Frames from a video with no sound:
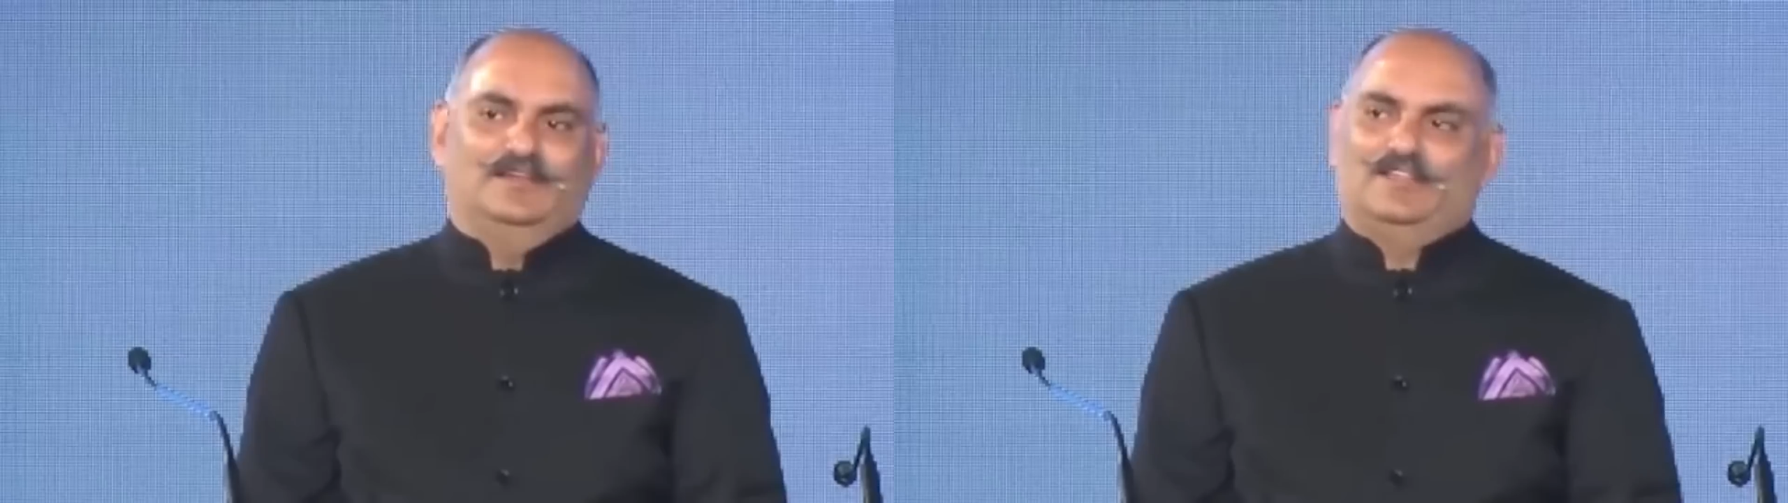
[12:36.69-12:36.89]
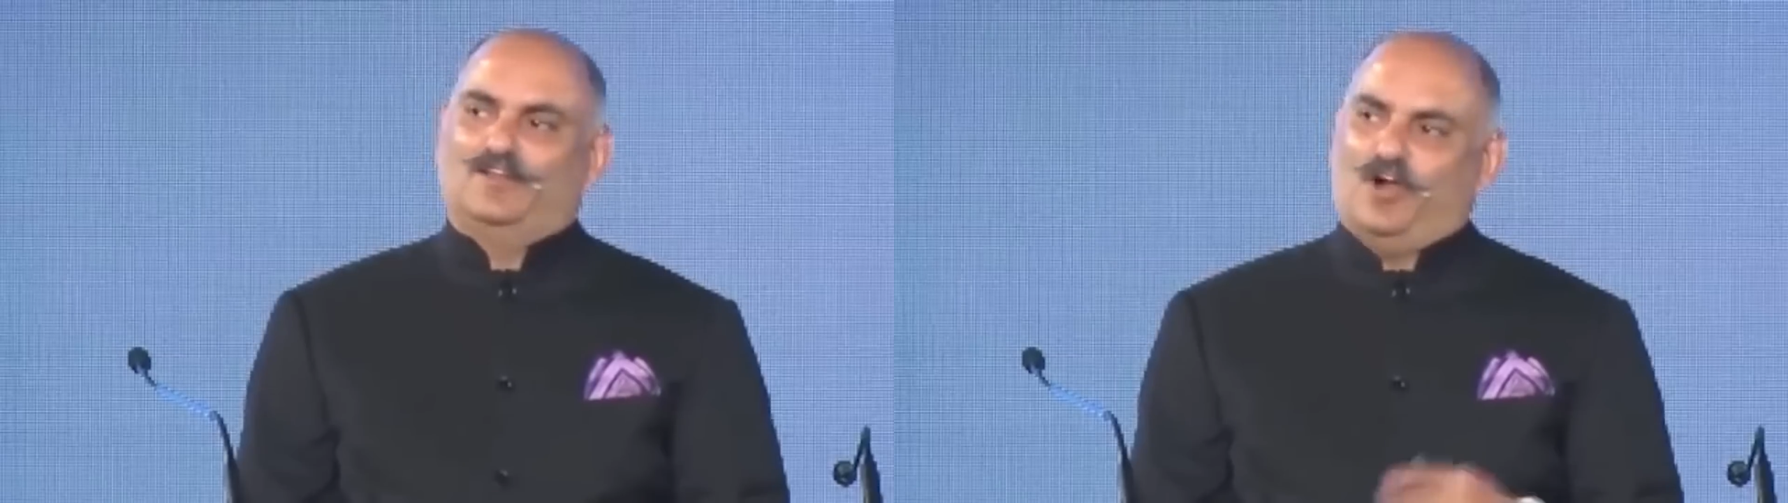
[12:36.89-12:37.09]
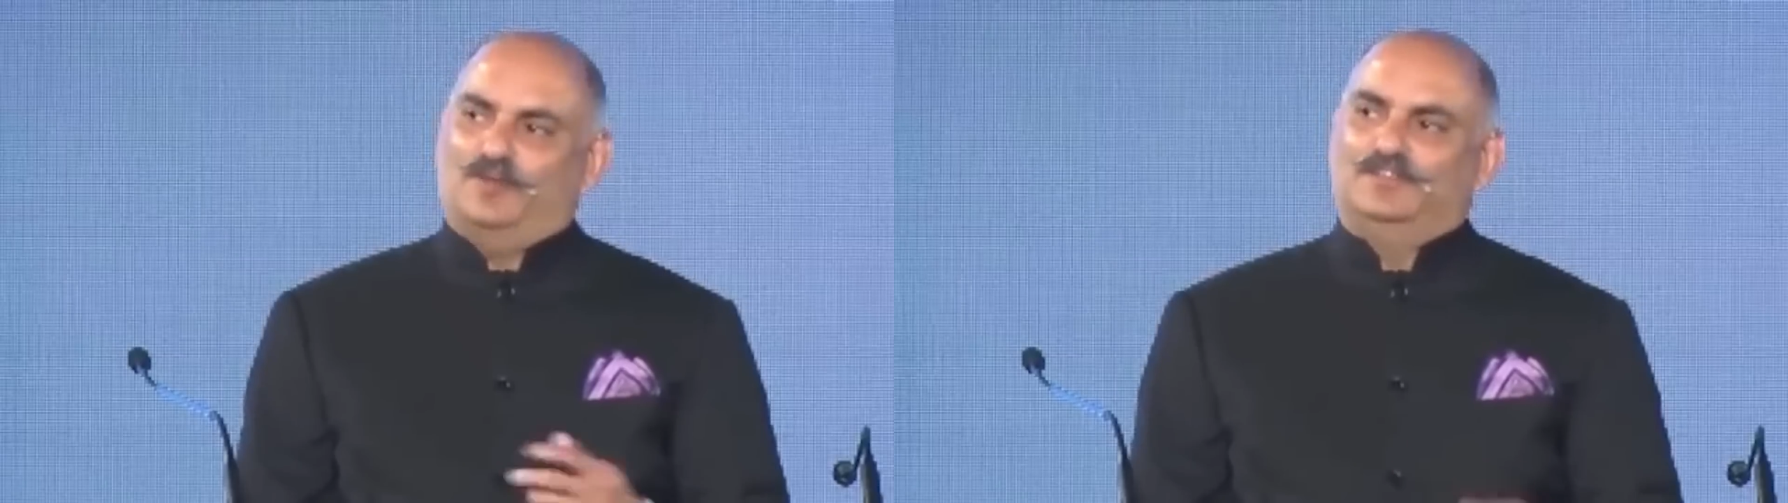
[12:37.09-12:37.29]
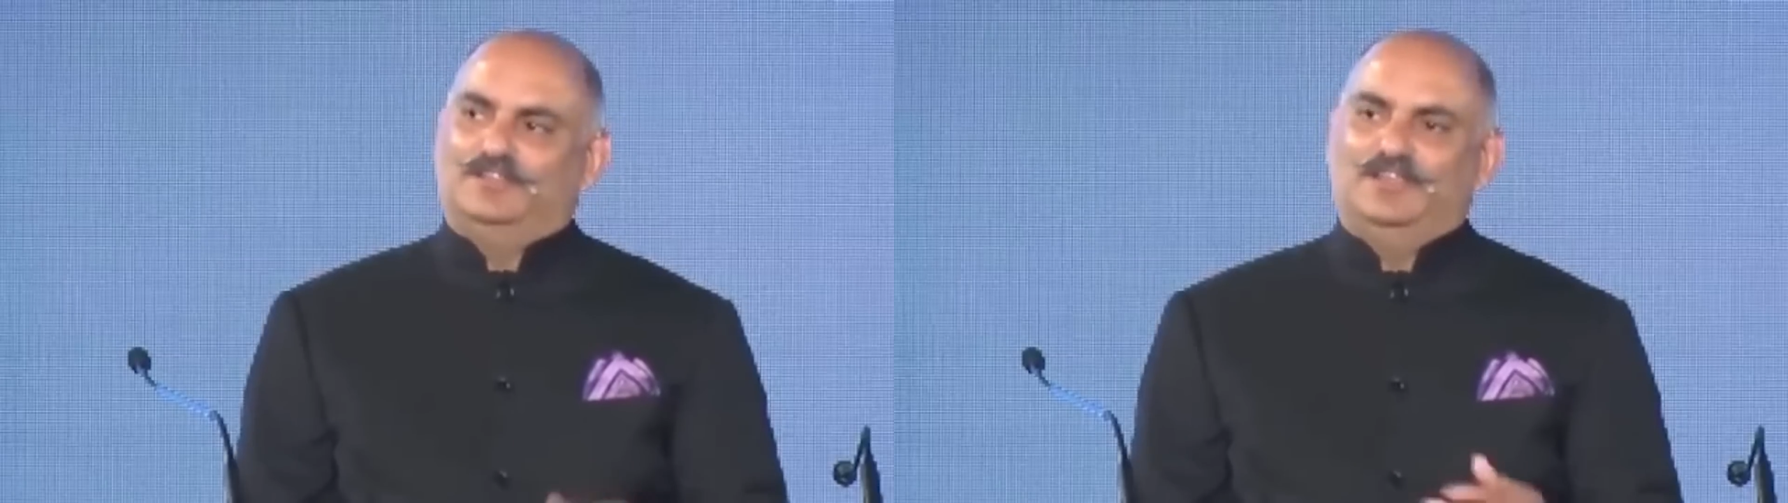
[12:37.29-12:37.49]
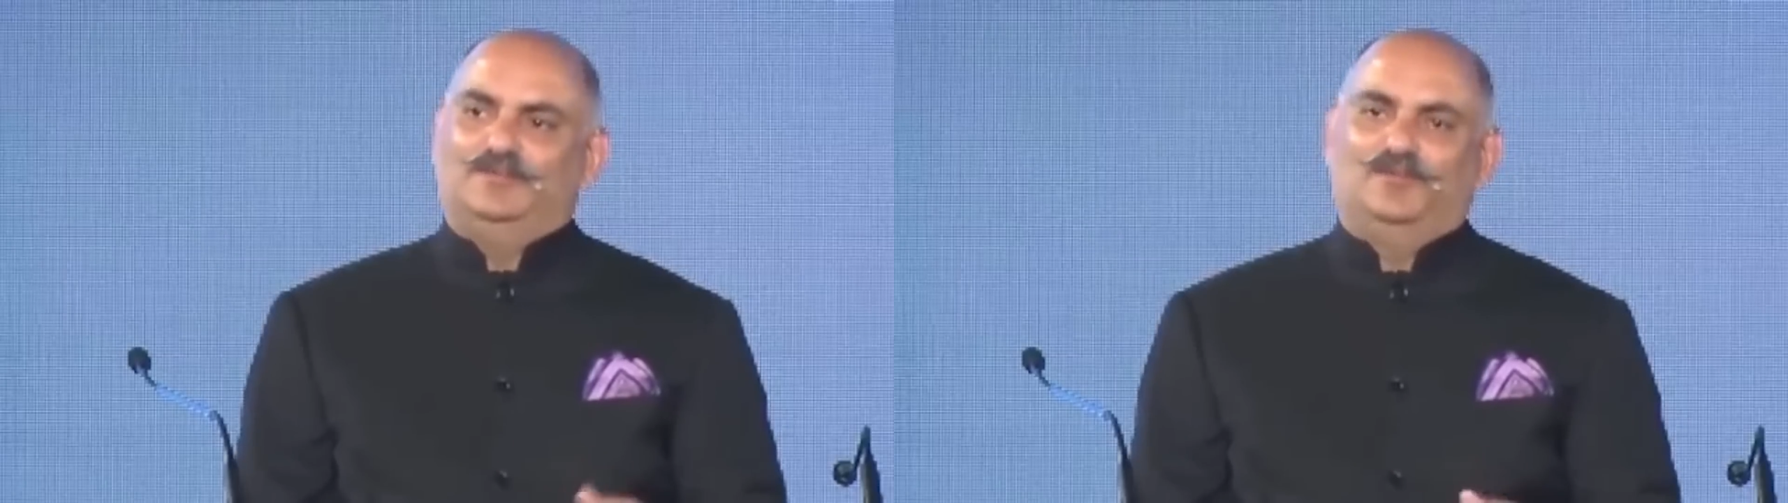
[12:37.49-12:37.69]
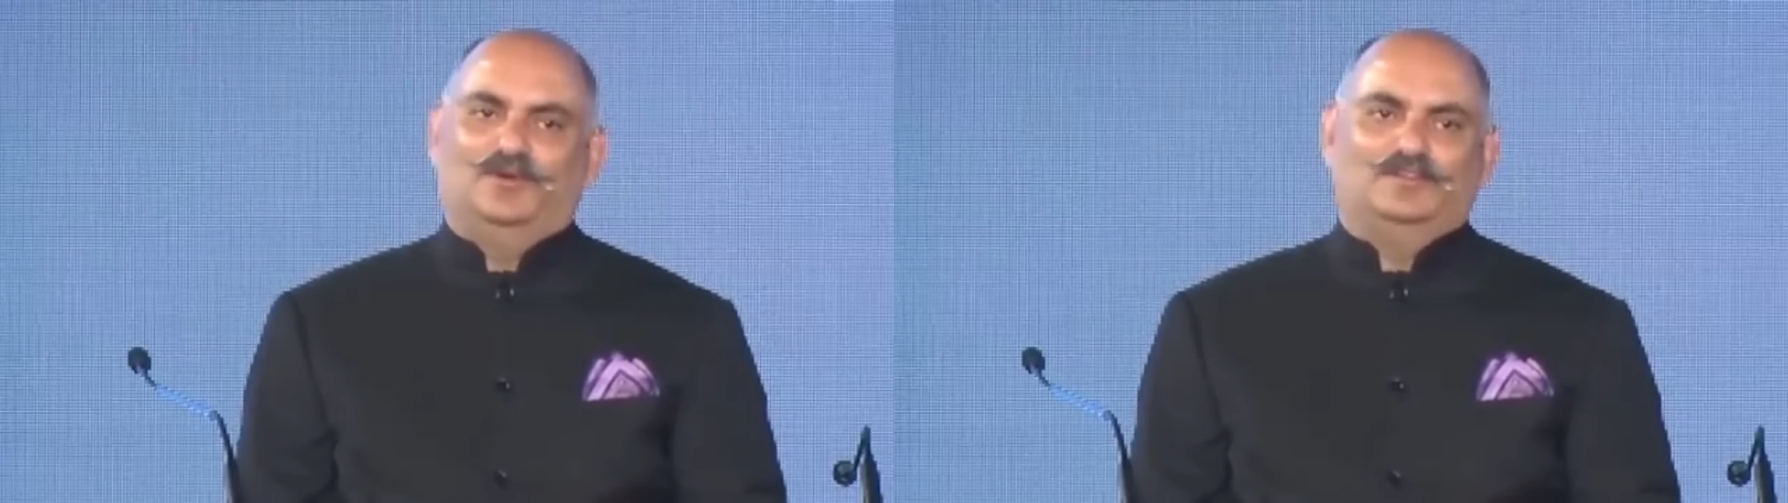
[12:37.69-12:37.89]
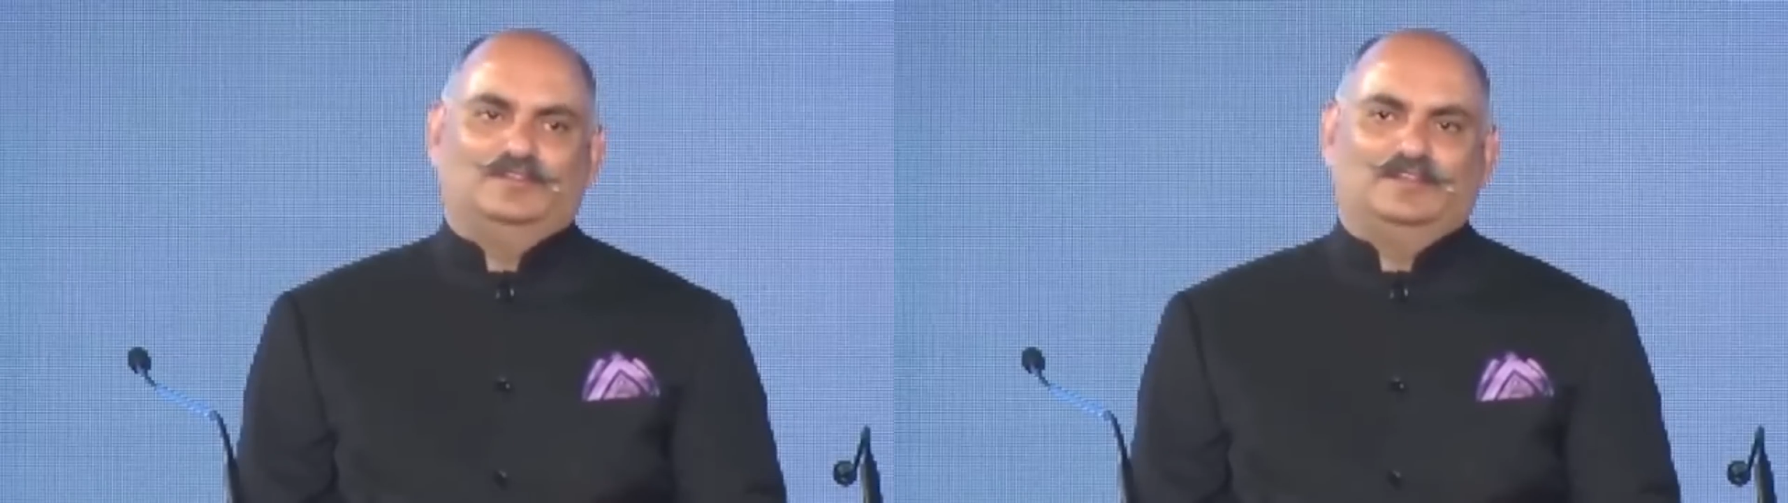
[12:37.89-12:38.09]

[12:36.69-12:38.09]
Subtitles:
And the common theme was